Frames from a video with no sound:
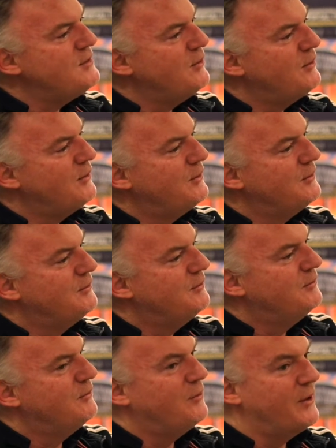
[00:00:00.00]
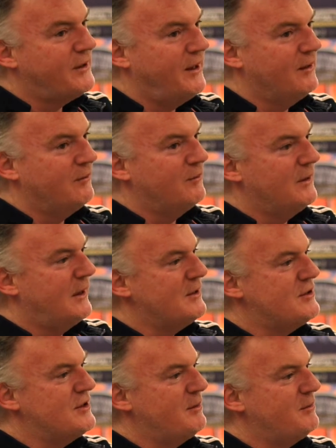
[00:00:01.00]
your working
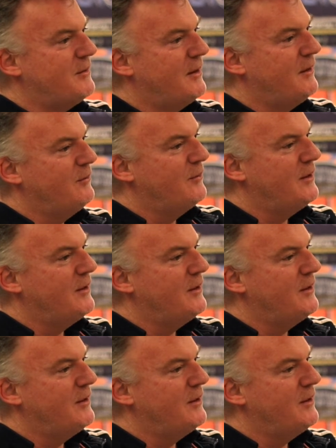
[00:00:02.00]
relationship? Like,